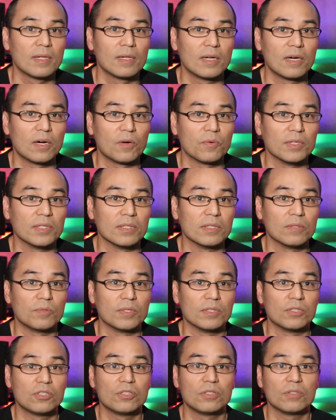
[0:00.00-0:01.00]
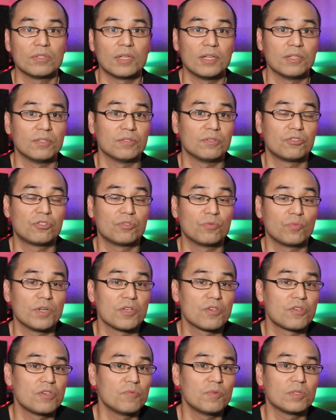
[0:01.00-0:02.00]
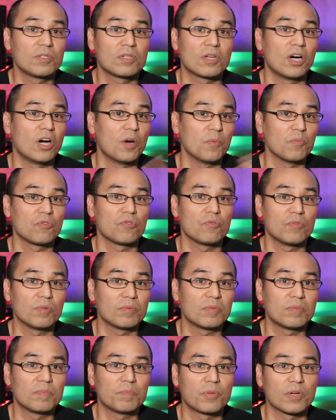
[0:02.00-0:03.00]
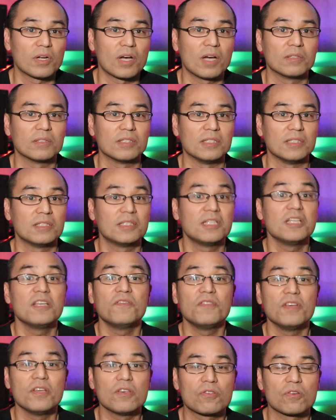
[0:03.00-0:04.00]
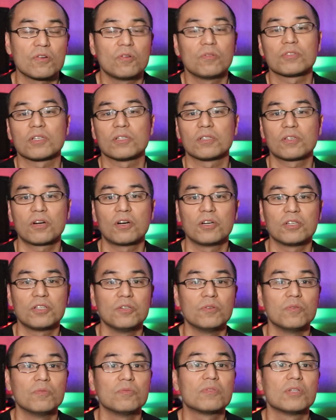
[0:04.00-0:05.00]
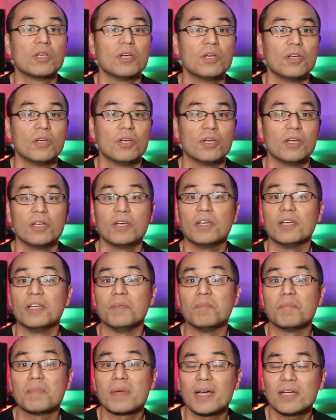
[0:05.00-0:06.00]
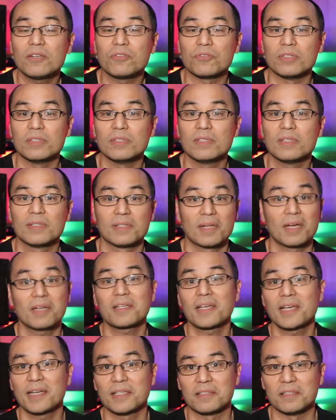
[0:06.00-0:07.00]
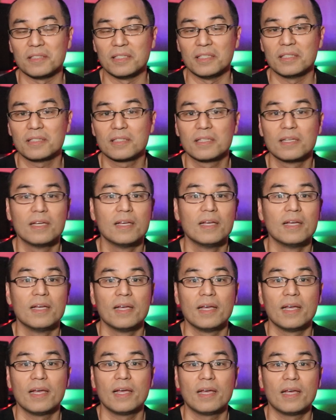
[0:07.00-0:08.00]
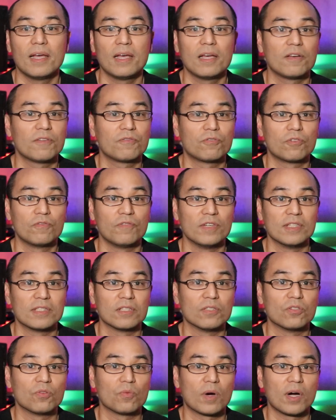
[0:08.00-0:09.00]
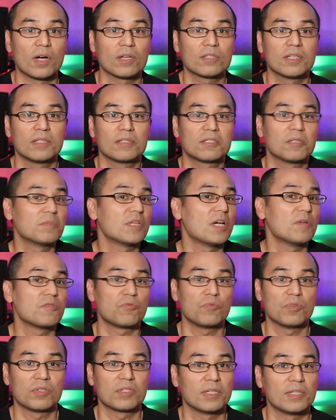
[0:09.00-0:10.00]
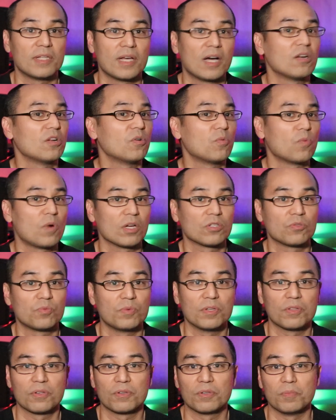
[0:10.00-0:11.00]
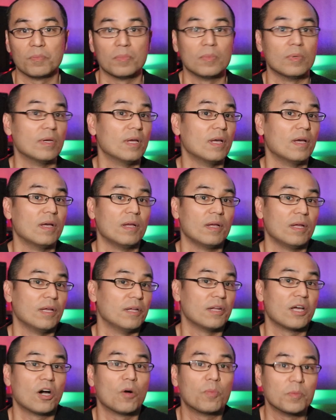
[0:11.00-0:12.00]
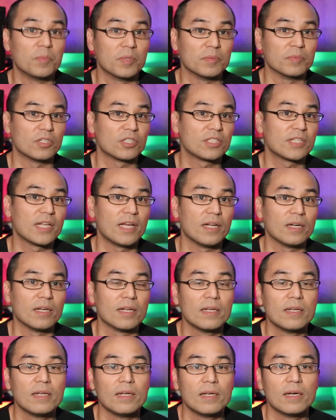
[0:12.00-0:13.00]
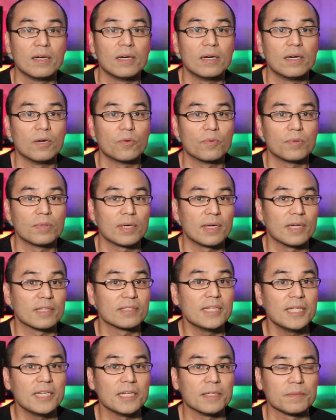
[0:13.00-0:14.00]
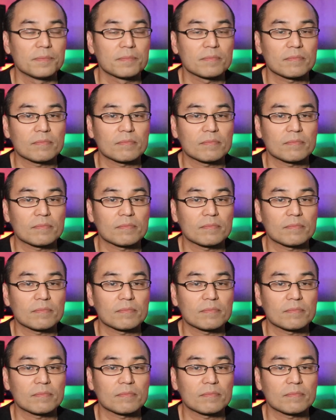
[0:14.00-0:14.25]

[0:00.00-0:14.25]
Now, when she would come, she would put on these TV shows and cartoons in Mandarin, not Cantonese, for Vincent to watch. And sometimes she would sit down and watch with him and help him understand as needed.